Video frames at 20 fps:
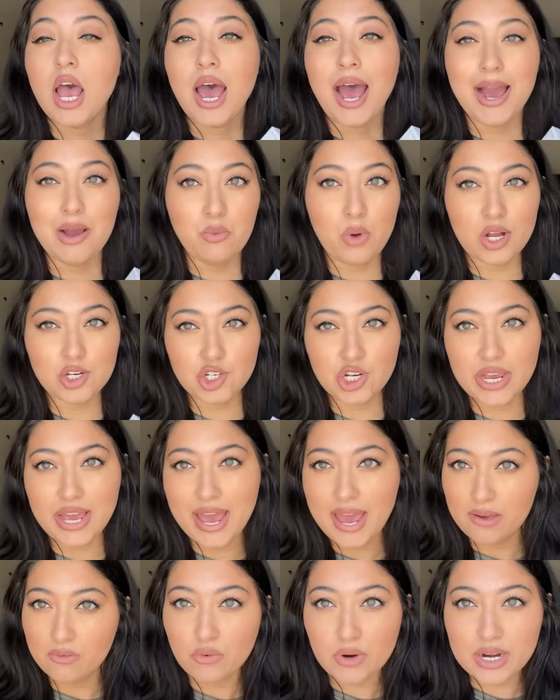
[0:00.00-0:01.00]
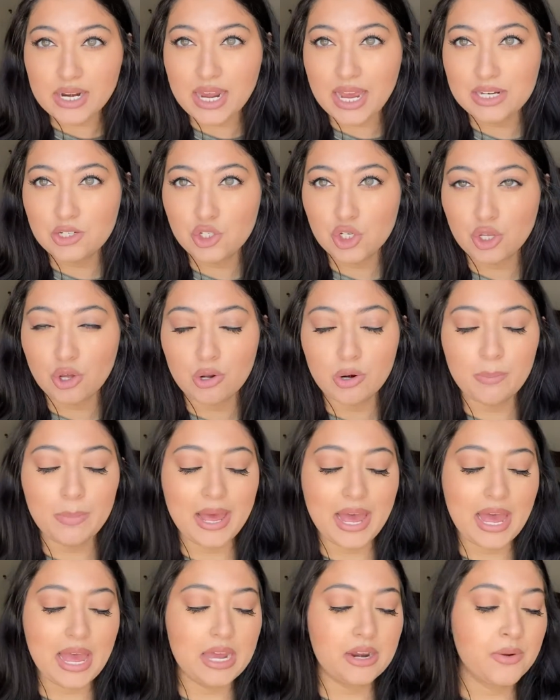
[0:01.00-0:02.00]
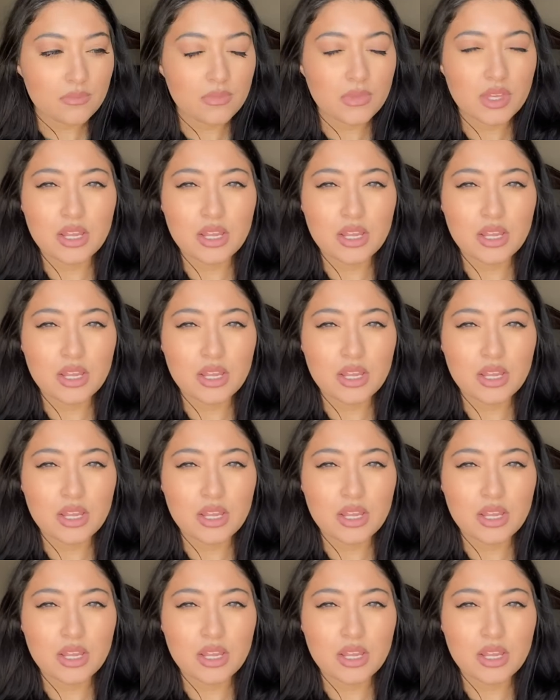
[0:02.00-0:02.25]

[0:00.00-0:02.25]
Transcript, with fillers: I watch it every night to go to bed.